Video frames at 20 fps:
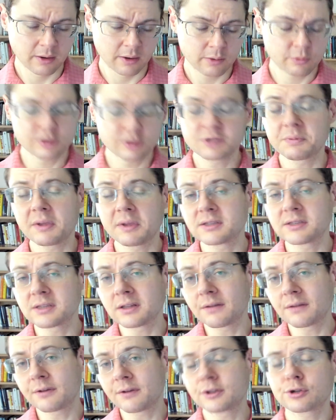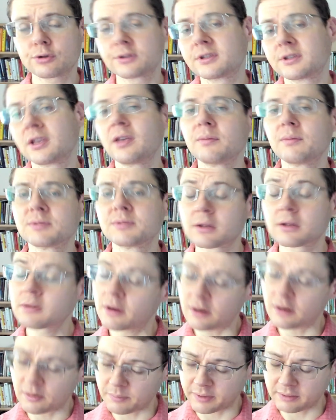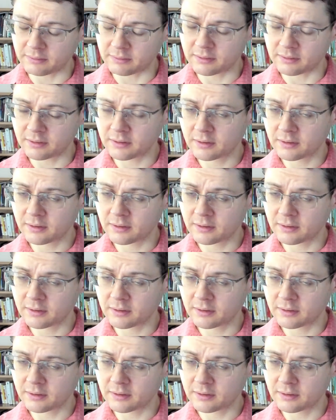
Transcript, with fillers: which means individual teams determined